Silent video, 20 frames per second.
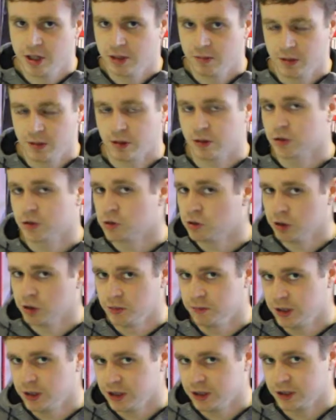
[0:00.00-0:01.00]
because it's
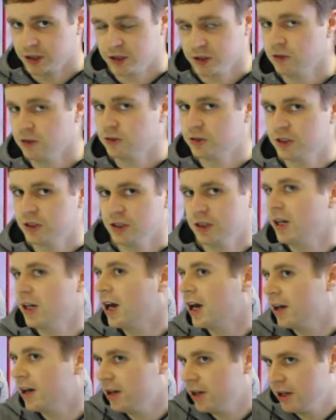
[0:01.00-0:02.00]
only me that's using it.
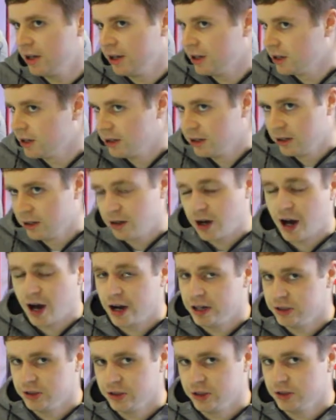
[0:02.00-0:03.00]
Yeah,
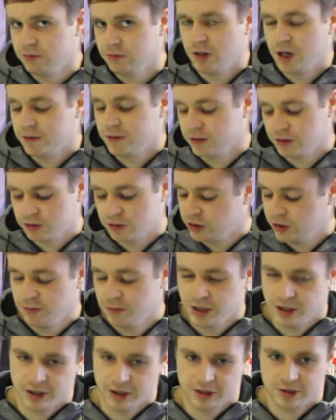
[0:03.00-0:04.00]
hygiene, whatever, it's only
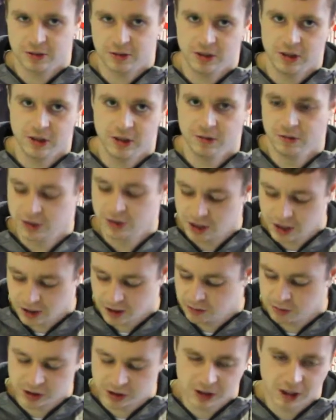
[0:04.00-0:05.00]
me that's going to use it. It
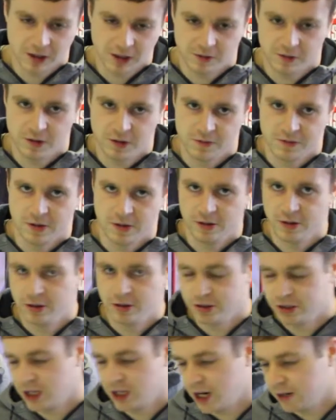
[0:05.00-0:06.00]
will stay firm for a
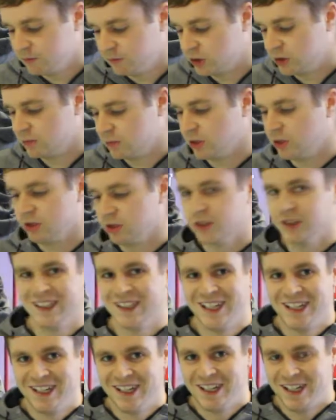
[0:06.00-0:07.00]
long time, just because
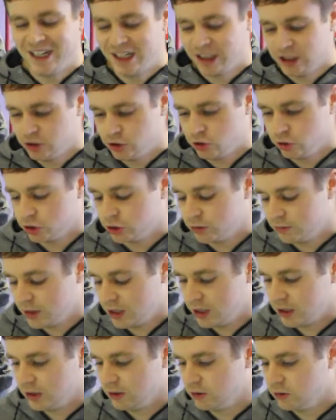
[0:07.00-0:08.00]
it's just
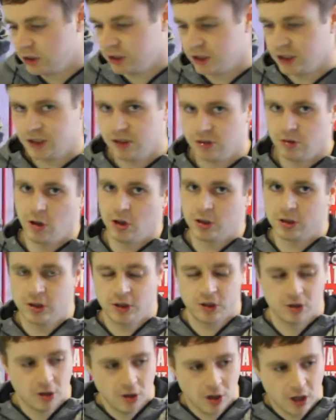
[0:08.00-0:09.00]
me using it, not
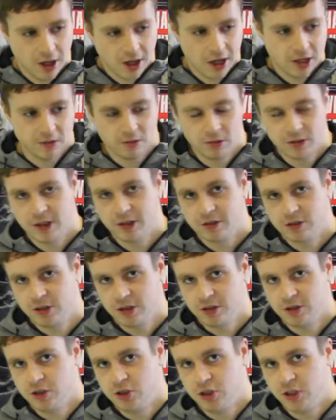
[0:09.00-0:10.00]
anyone else
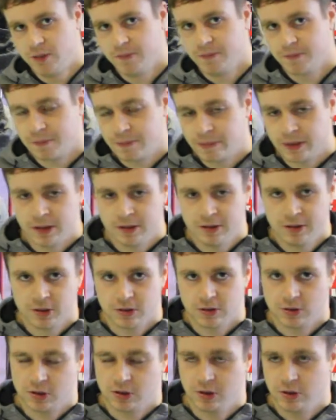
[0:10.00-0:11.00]
in the gym.
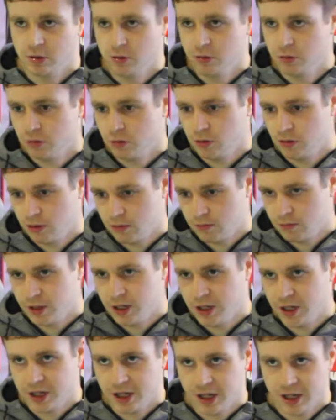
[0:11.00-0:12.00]
So to
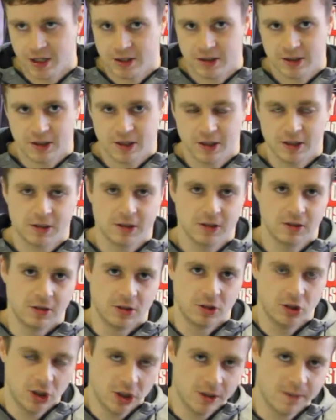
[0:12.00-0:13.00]
mitigate this in
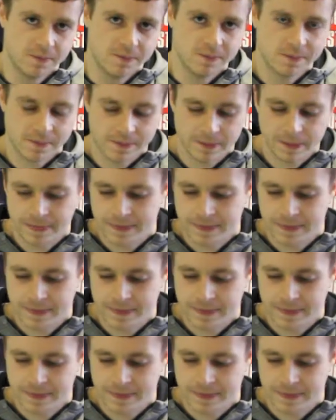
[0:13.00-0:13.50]
the gym